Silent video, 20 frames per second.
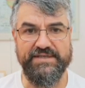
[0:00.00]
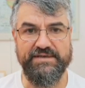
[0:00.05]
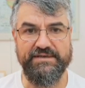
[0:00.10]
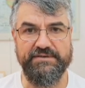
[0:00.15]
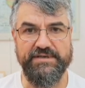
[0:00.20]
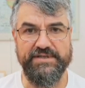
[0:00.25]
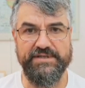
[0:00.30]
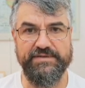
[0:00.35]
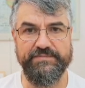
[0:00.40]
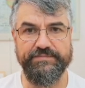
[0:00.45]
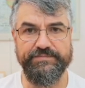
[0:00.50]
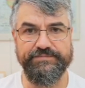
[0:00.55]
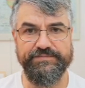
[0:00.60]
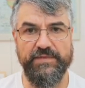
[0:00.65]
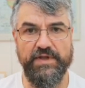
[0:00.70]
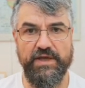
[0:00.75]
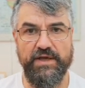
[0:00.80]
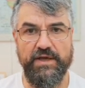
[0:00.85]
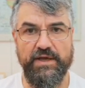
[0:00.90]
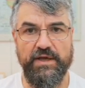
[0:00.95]
There is
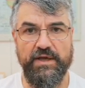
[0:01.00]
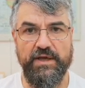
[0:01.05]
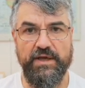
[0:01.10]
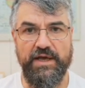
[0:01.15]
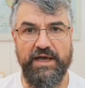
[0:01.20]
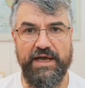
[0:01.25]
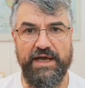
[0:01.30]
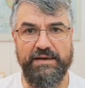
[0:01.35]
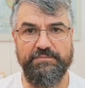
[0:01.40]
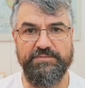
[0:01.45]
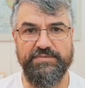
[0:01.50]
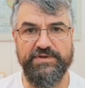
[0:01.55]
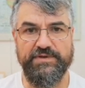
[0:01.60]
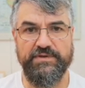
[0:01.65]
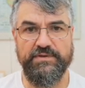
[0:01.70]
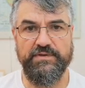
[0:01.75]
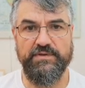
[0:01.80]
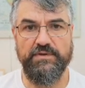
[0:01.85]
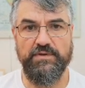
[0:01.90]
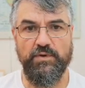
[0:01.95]

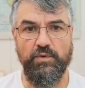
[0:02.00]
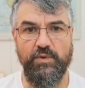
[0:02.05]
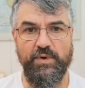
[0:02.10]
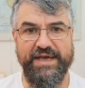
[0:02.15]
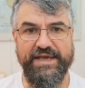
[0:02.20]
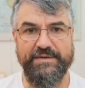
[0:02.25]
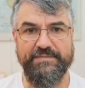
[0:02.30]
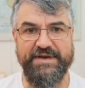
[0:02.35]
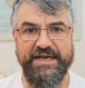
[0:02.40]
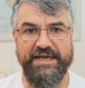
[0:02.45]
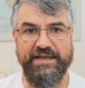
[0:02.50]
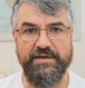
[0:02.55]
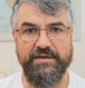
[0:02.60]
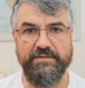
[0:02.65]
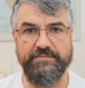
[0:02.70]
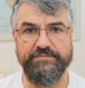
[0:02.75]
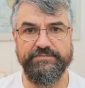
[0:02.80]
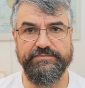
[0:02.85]
app.yml,